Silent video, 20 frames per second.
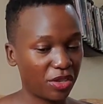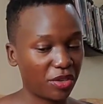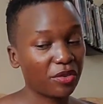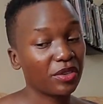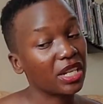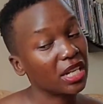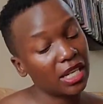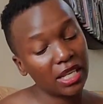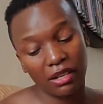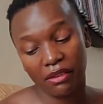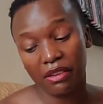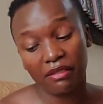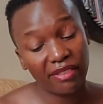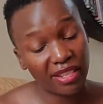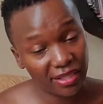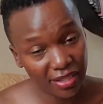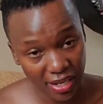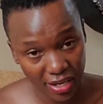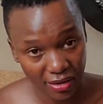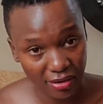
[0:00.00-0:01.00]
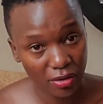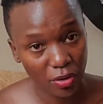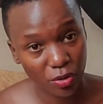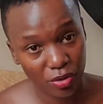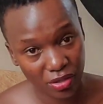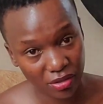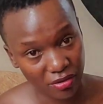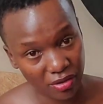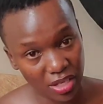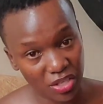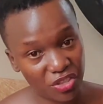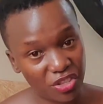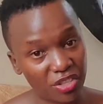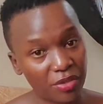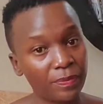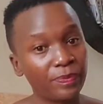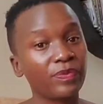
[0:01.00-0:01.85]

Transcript: Really, Riverside looks rich,